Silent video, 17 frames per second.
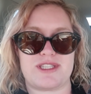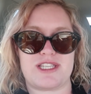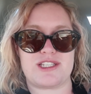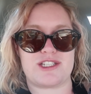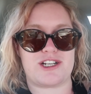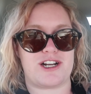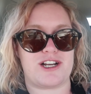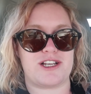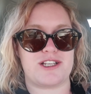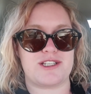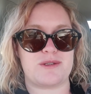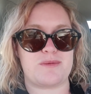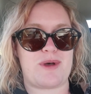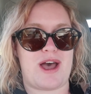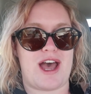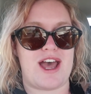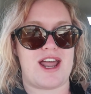with these girls,
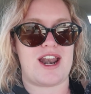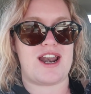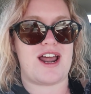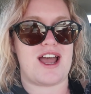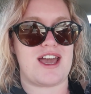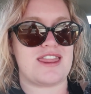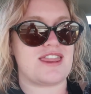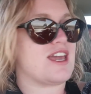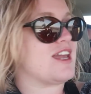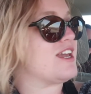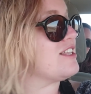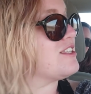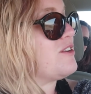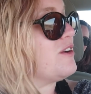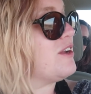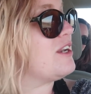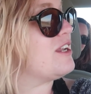but I think
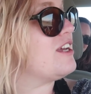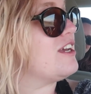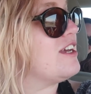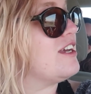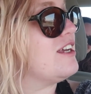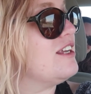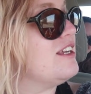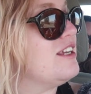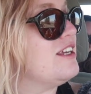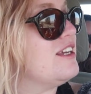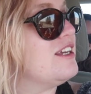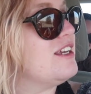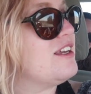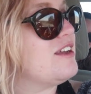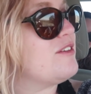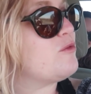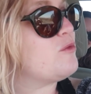it's
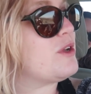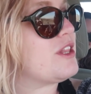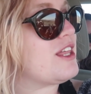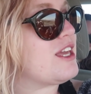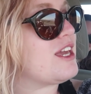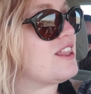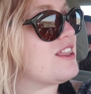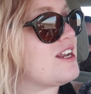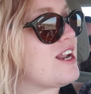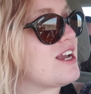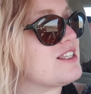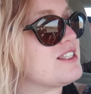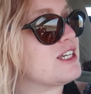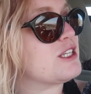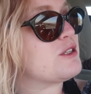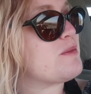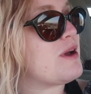gonna really, the
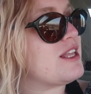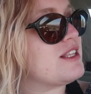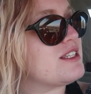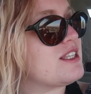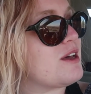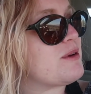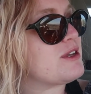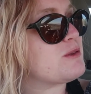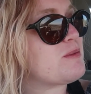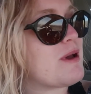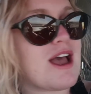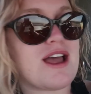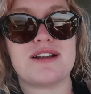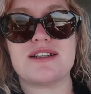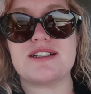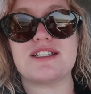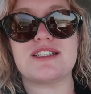next 6 months that we
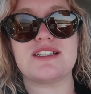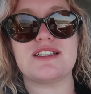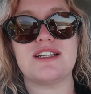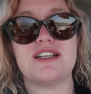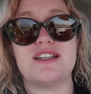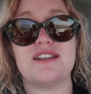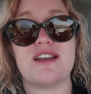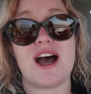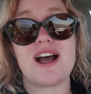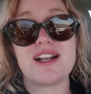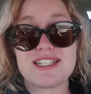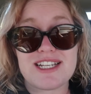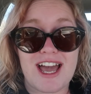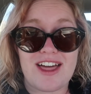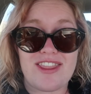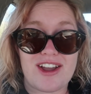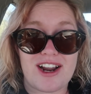spend not
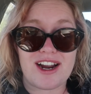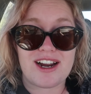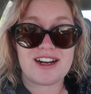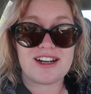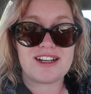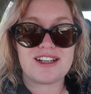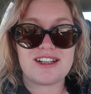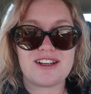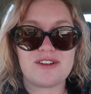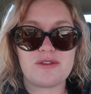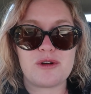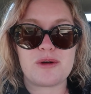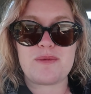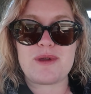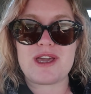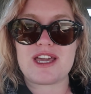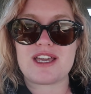together
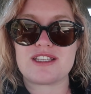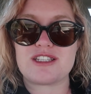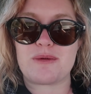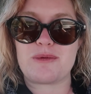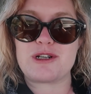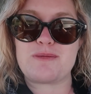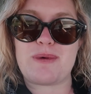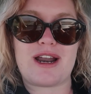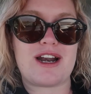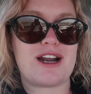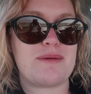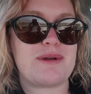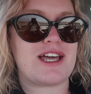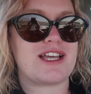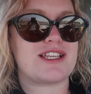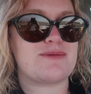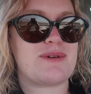will be so much better
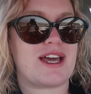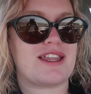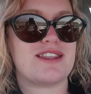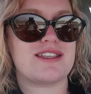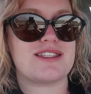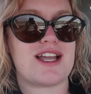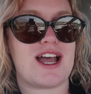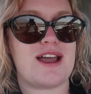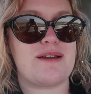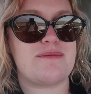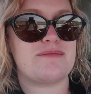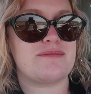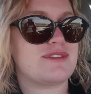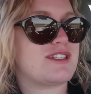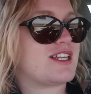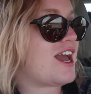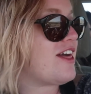because we have this time
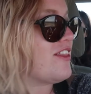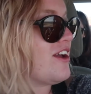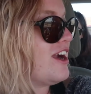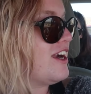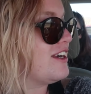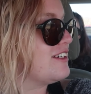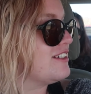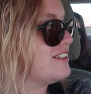together.